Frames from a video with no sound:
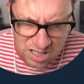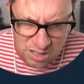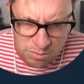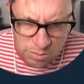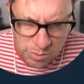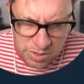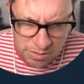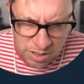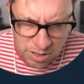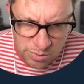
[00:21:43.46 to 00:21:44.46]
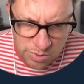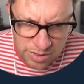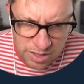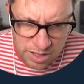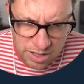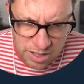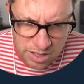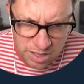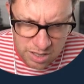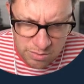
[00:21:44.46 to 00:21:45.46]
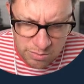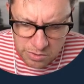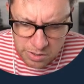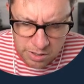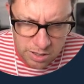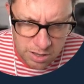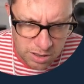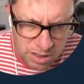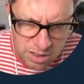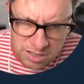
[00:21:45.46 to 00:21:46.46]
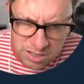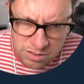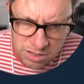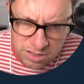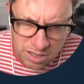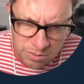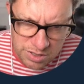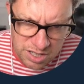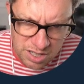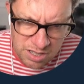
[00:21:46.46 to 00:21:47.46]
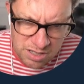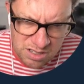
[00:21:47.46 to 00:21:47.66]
but we don't know what it's going to return.